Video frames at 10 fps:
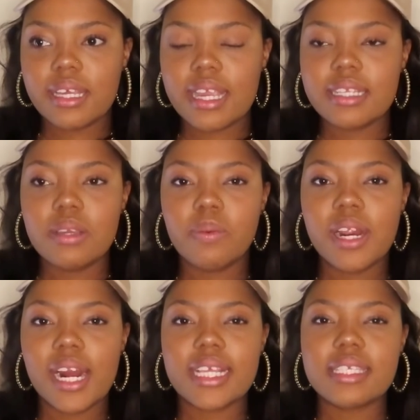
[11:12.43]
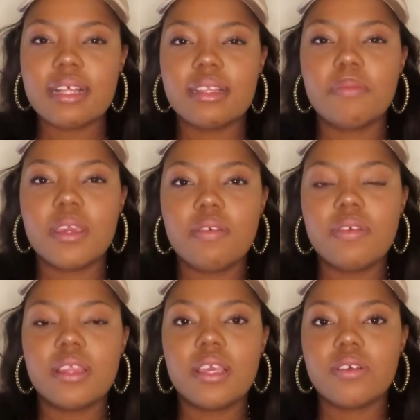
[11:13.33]
I don't want to like tell them
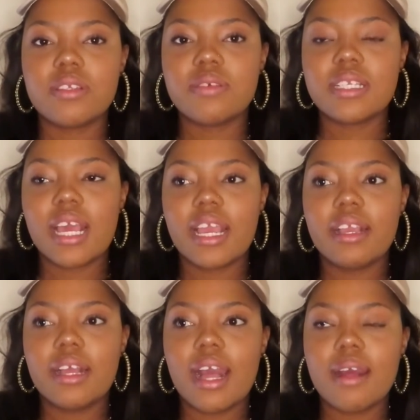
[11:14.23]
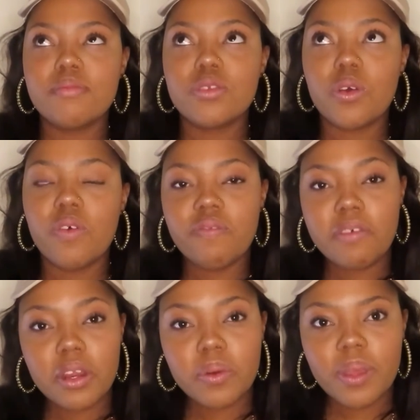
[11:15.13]
anything because I was like, I'm so
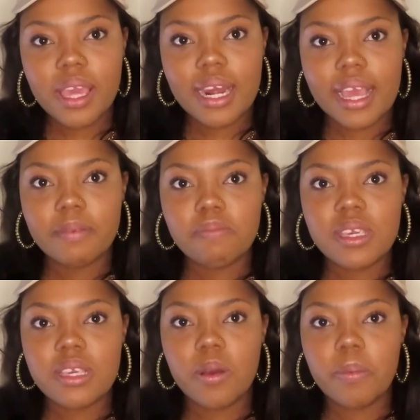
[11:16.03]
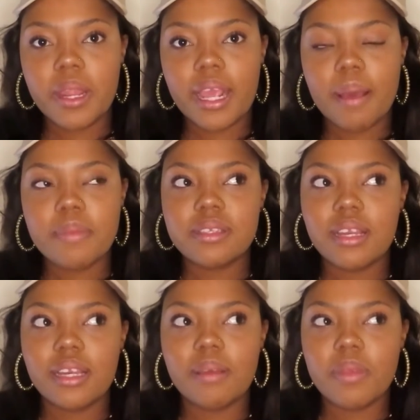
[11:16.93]
far away, like me opening up
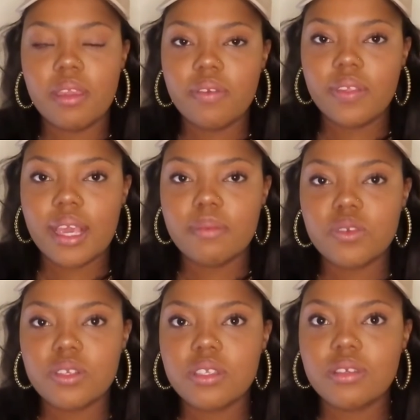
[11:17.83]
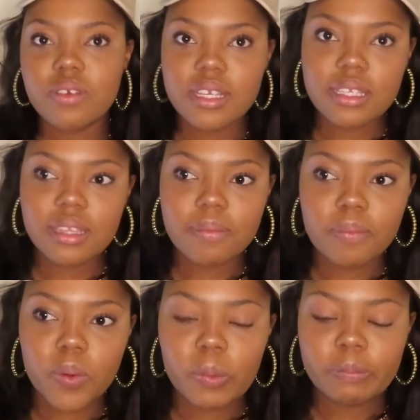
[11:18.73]
with them, I'm just stressing them
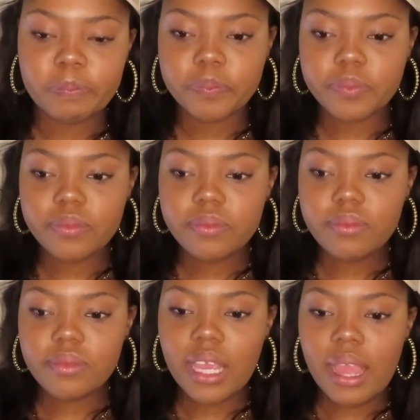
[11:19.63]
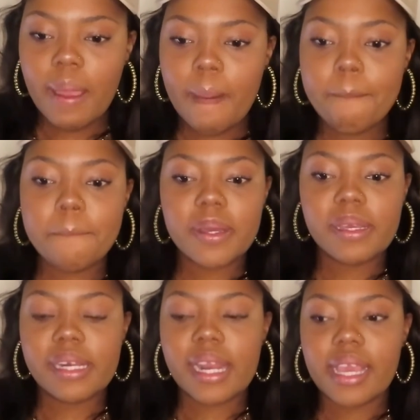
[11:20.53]
more.
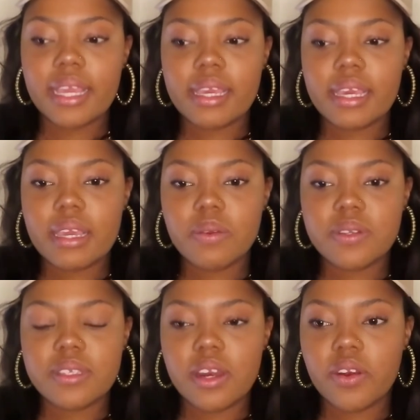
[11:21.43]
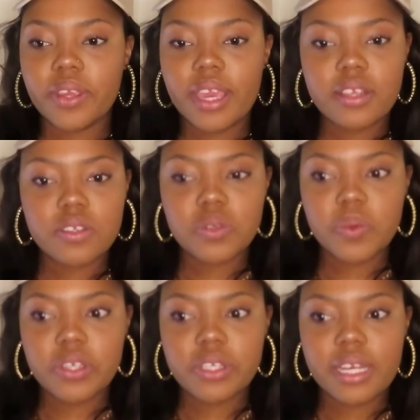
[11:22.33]
But like it was in an okay
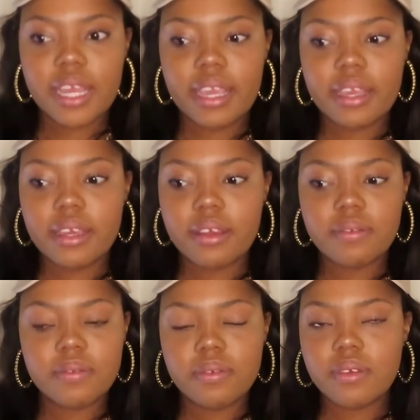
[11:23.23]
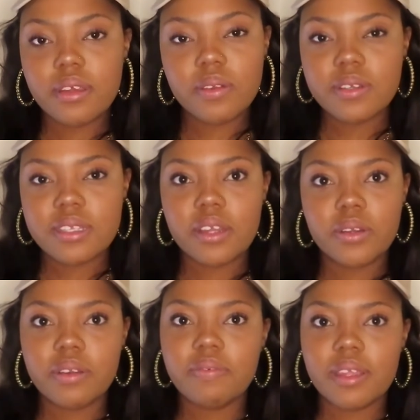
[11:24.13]
situation, like it wasn't a
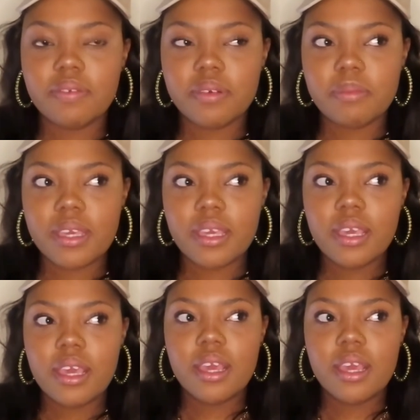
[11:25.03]
good fit for me.